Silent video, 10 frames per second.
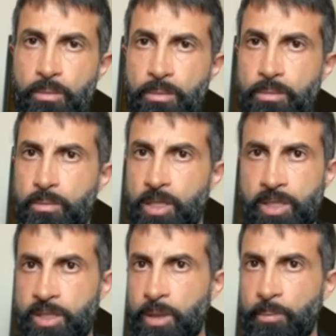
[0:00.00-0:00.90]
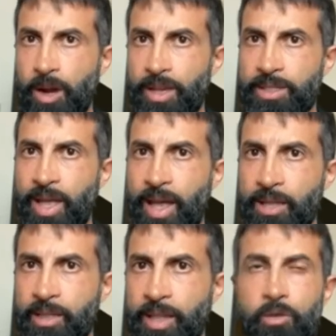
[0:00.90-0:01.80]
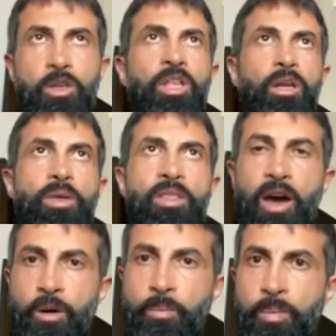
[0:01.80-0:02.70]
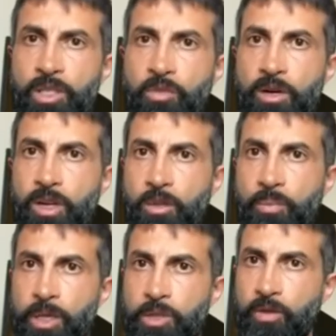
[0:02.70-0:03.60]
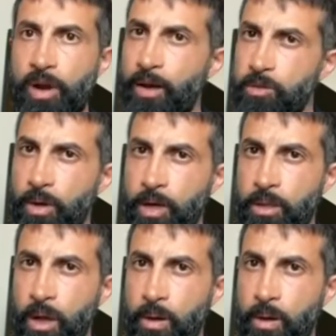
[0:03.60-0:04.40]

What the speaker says: It's as simple as that. Now you tell me they are peaceful, not peaceful. How do I know?